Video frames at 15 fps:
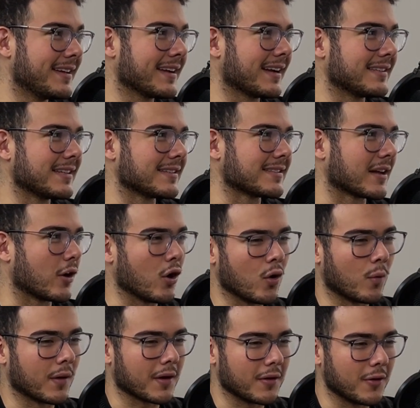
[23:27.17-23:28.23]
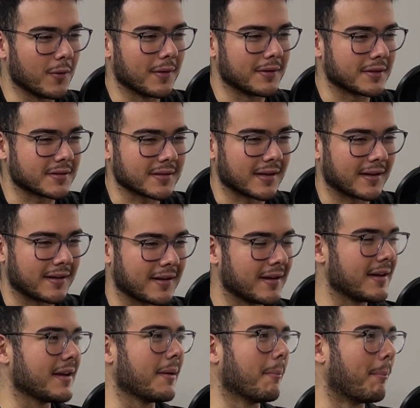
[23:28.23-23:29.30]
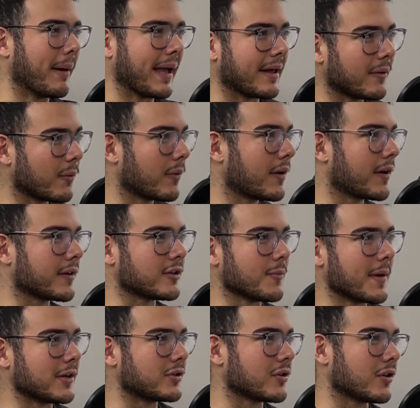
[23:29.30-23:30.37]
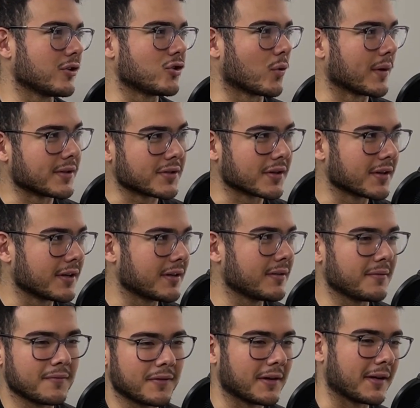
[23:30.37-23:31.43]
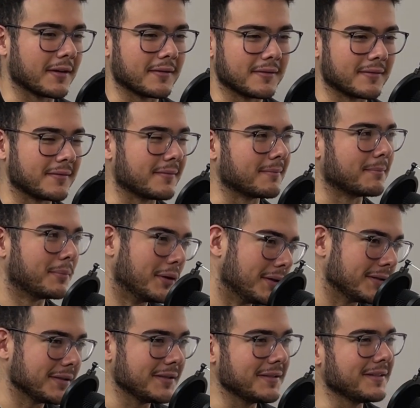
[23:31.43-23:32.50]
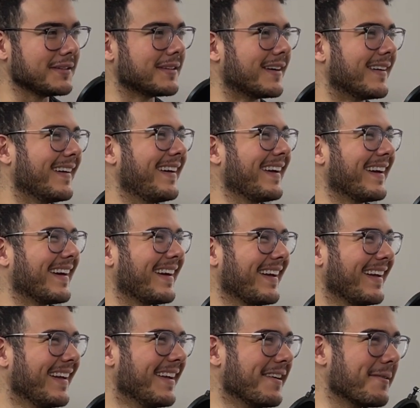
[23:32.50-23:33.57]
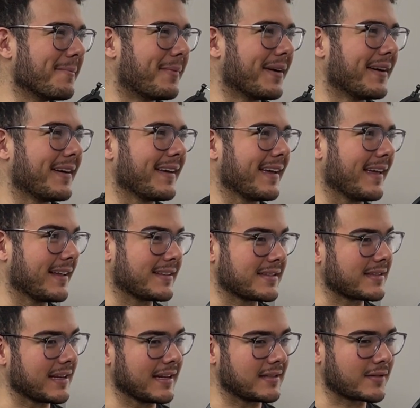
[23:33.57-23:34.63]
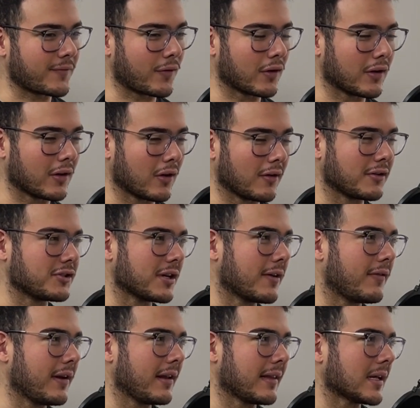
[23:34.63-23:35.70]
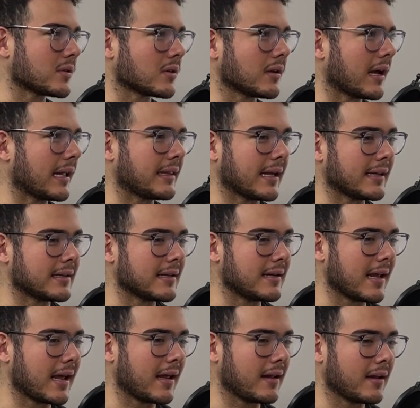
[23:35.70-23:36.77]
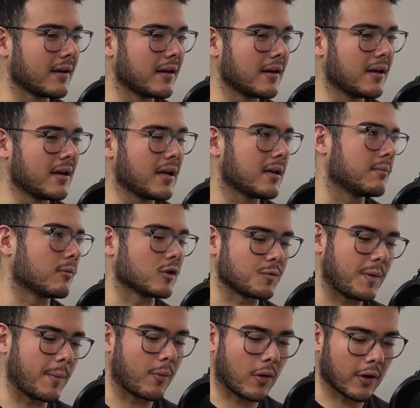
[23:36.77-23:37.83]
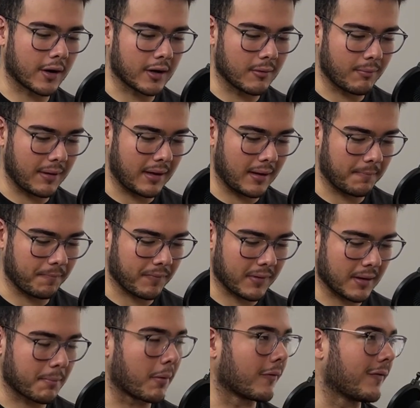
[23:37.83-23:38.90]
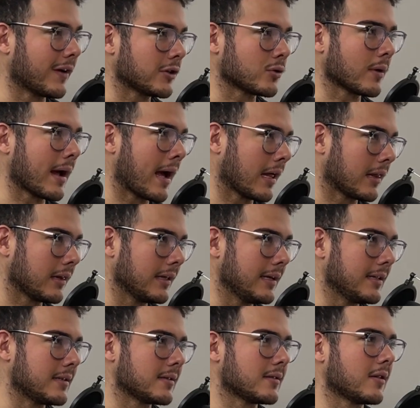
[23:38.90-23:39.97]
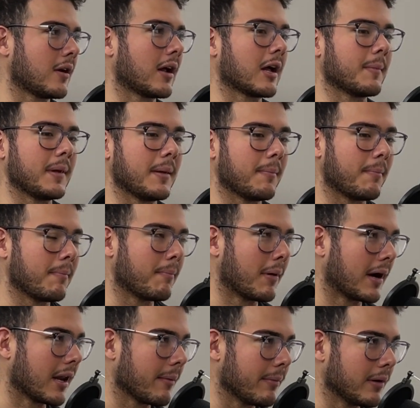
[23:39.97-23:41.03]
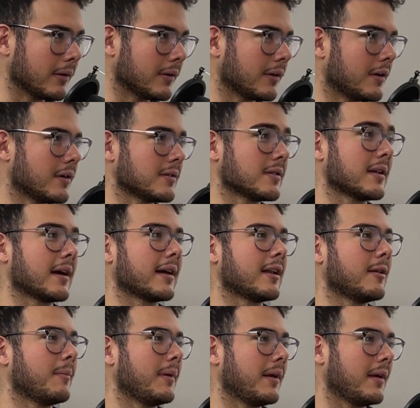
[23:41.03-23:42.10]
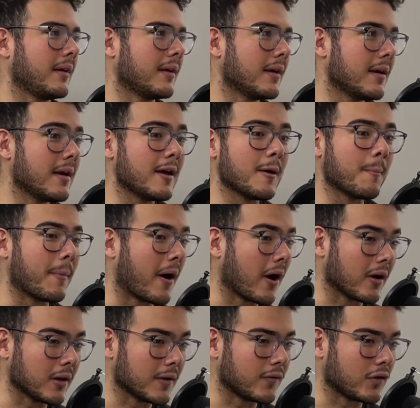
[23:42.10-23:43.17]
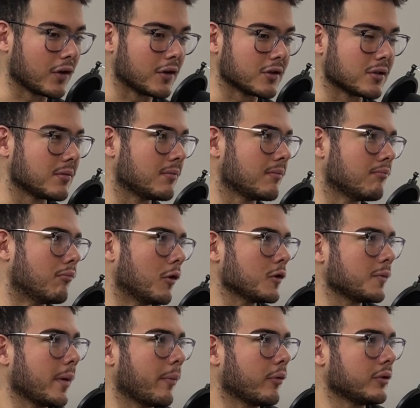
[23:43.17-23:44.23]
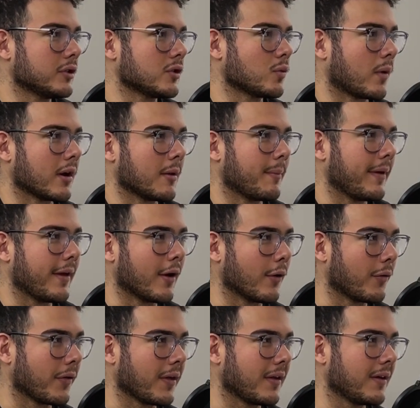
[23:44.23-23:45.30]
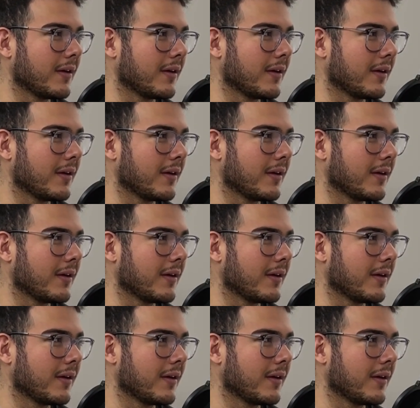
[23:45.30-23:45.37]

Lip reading: Because it's like, oh, what are you doing? Just like band work to make sure your joints are good. Fucking pussy. You know? But it's for longevity. And that's what, at the end of the day, most people aren't going to be professional athletes. They're not going to be bodybuilders. They're not going to be powerlifters. Most people just want to be healthy.